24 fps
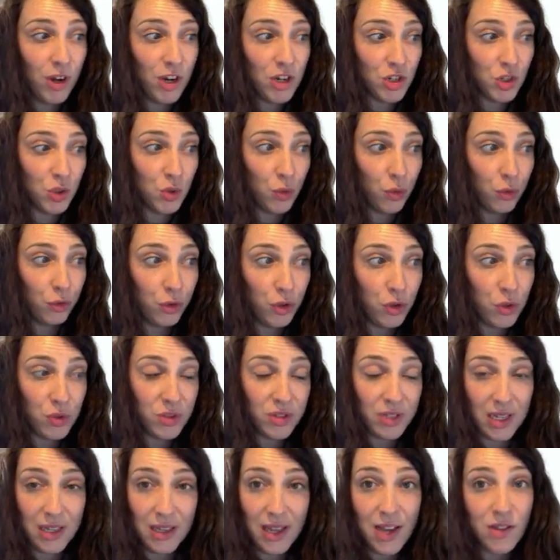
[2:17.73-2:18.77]
As you go through, you'll
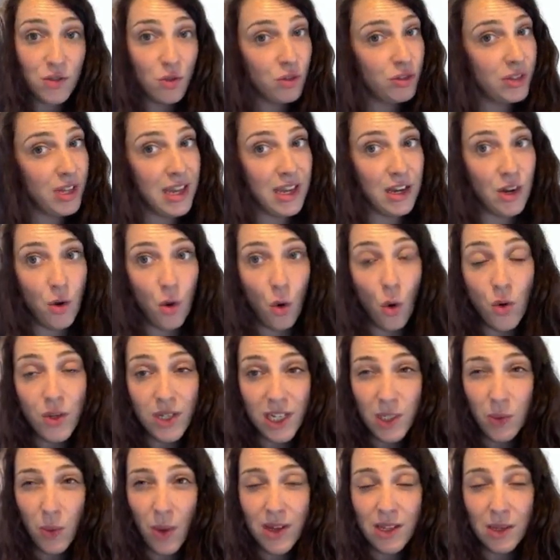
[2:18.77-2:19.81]
see that, so take notes.
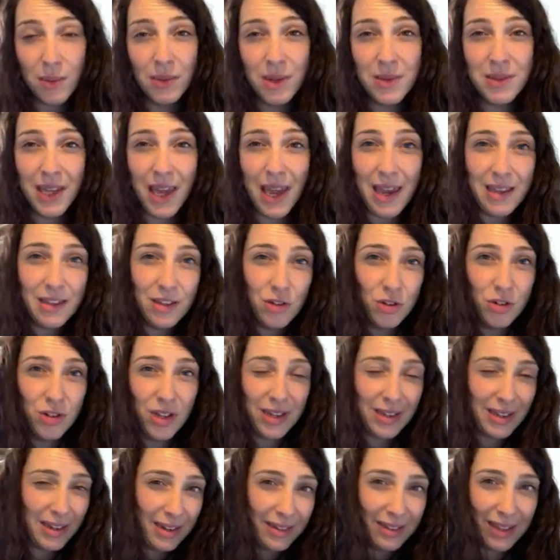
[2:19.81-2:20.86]
That's why I sometimes get you to do like
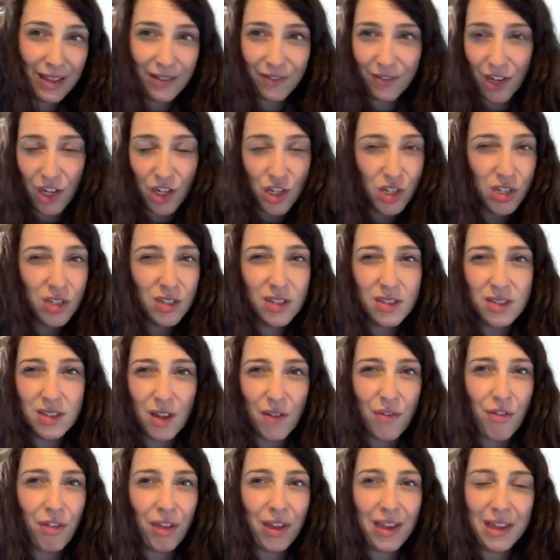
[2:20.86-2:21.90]
kind of definitions and
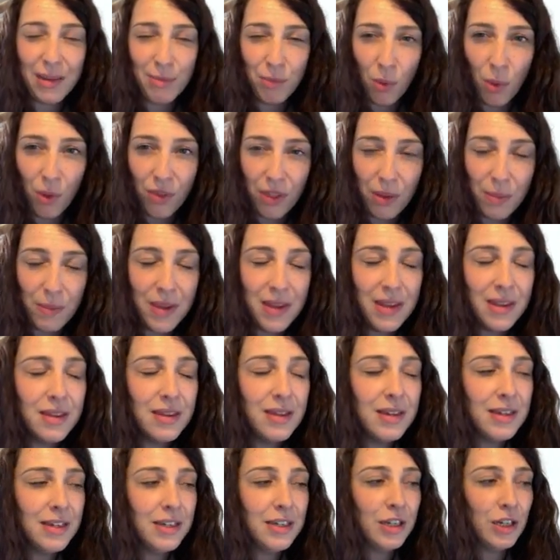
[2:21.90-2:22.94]
stuff, thinking about what they mean,
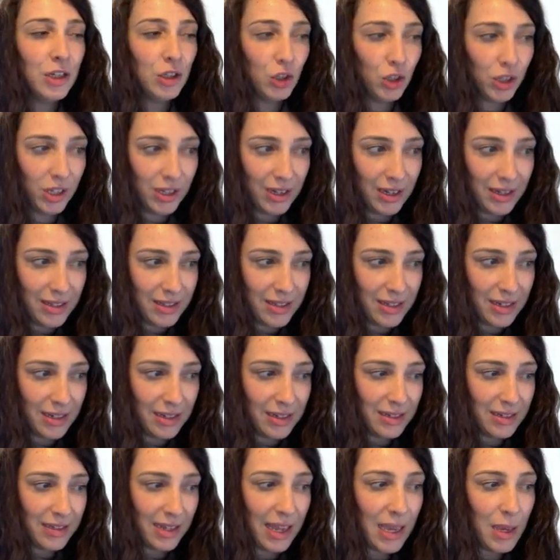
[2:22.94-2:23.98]
looking into it
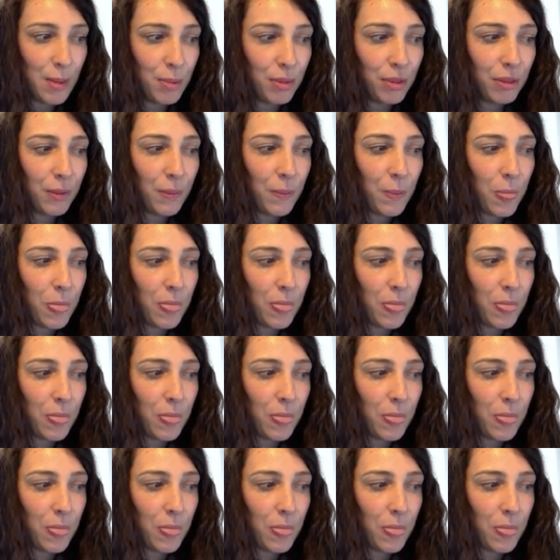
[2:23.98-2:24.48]
in depth.